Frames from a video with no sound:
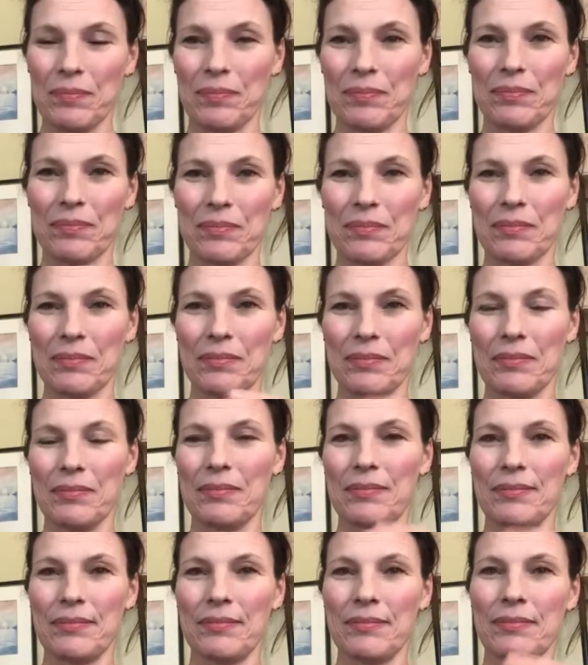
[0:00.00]

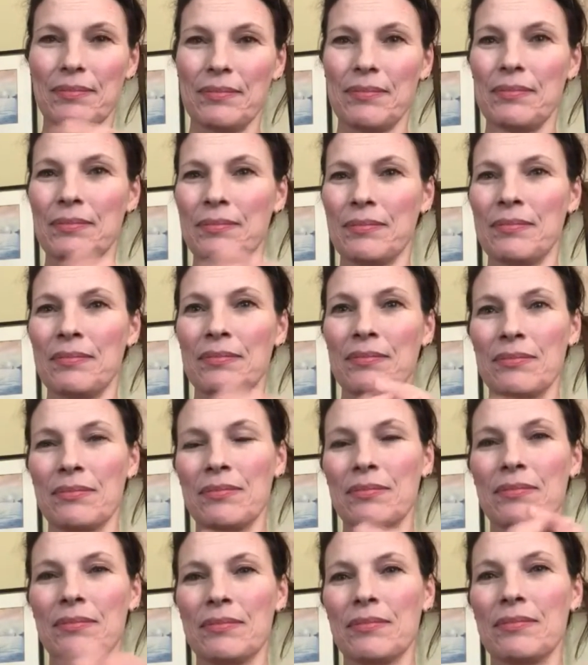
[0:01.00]

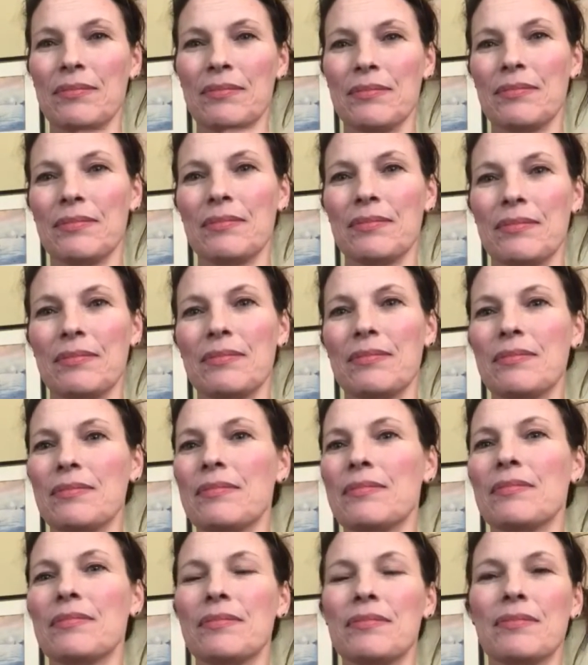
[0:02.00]

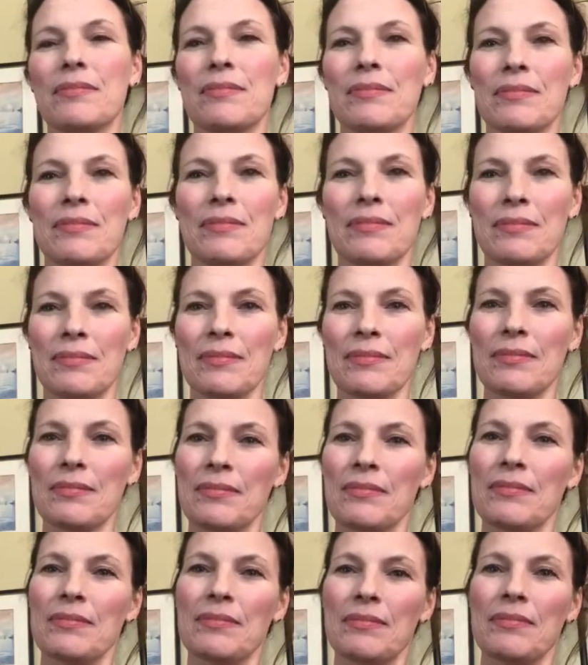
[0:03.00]

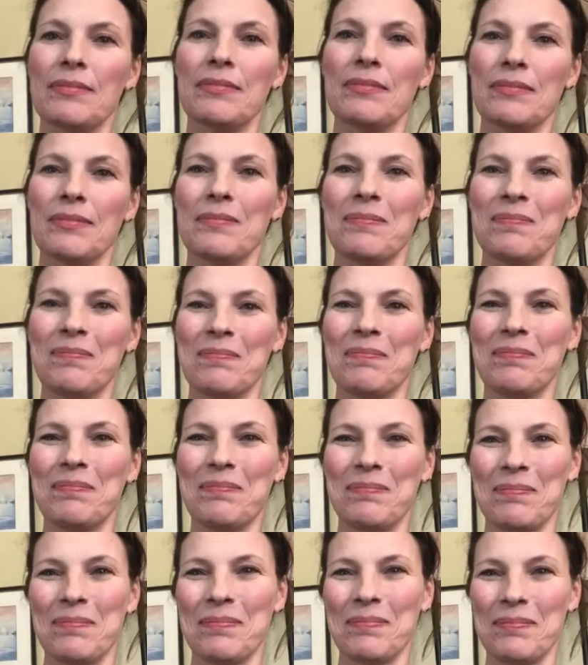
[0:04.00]

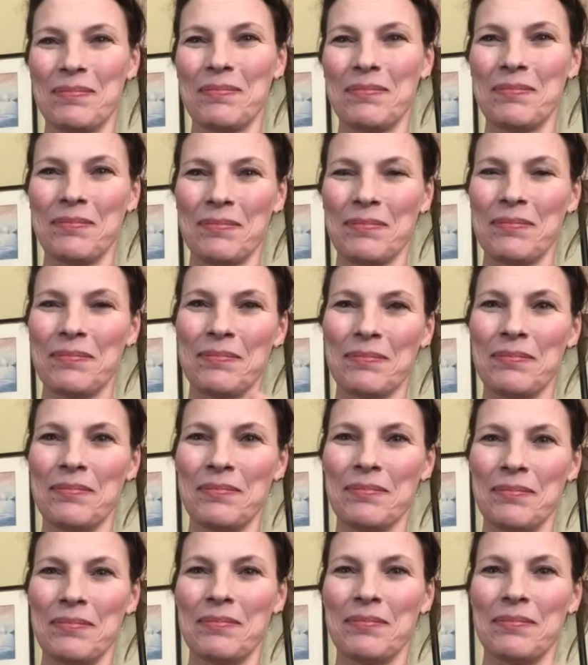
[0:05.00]

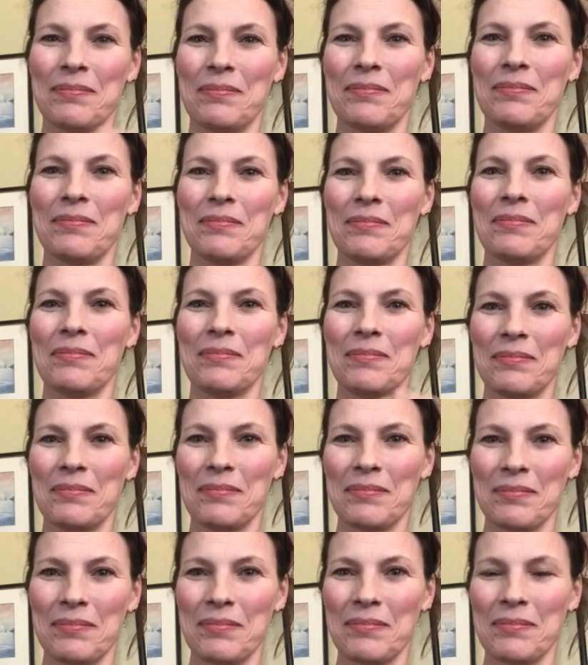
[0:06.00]

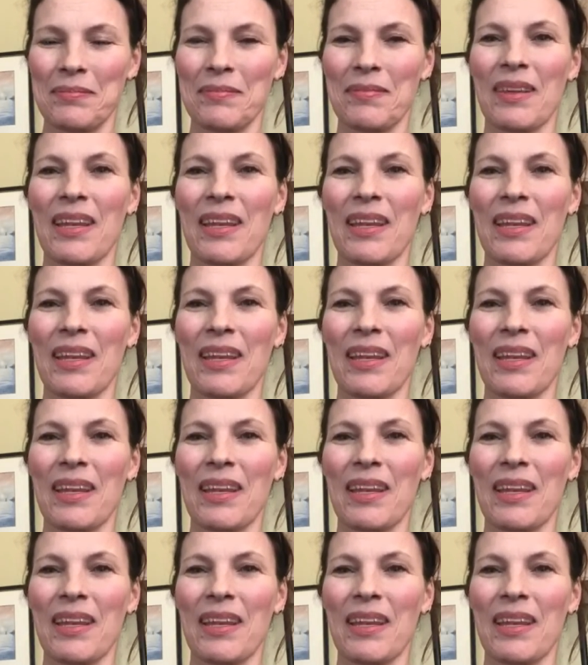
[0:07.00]
No one is speaking in this clip.